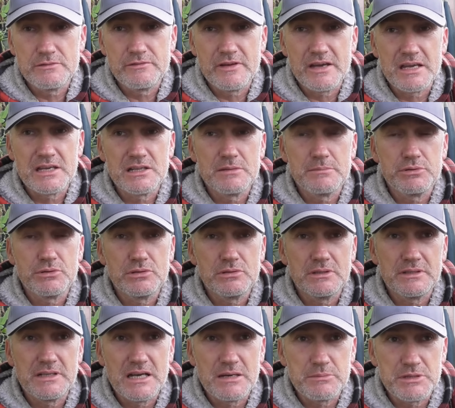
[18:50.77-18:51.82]

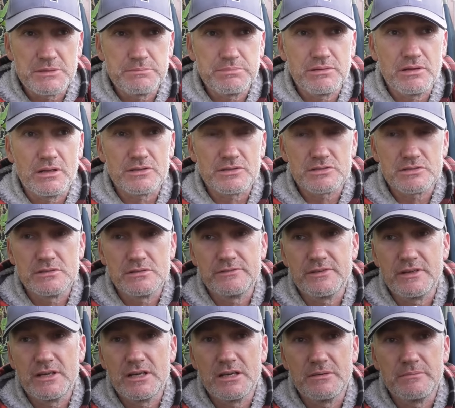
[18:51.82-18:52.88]
available and how many plots
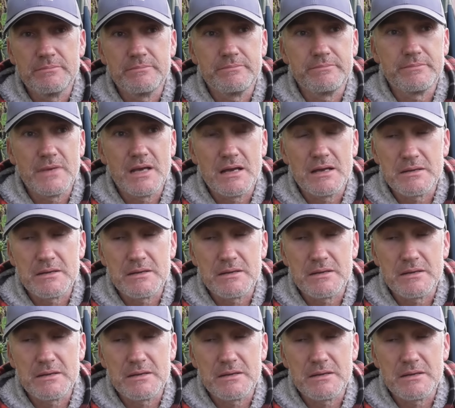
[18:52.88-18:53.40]
have, um,